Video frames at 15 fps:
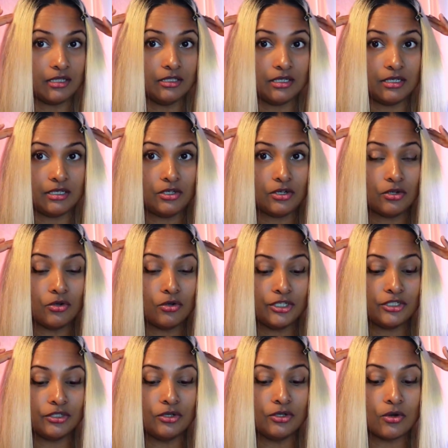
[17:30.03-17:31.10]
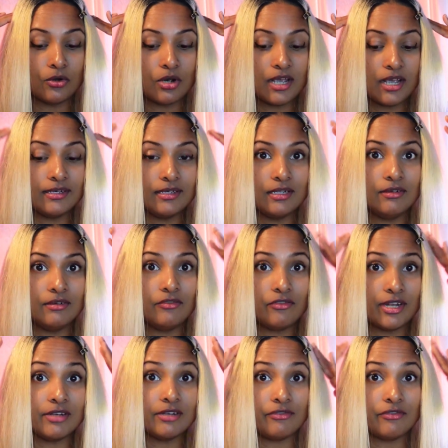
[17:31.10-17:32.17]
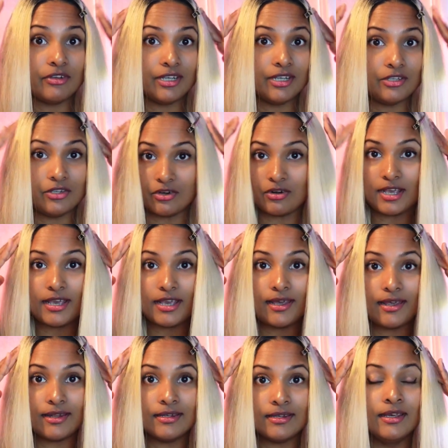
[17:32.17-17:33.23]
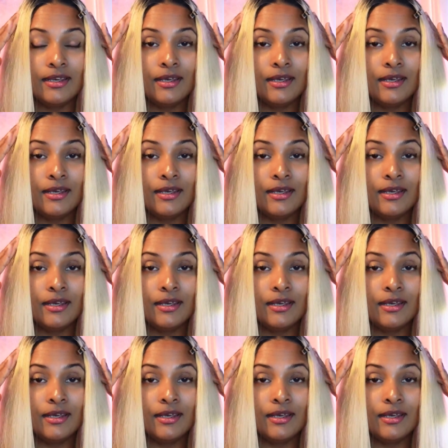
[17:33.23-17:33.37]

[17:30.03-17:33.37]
you're going to go and live rent-free in your head,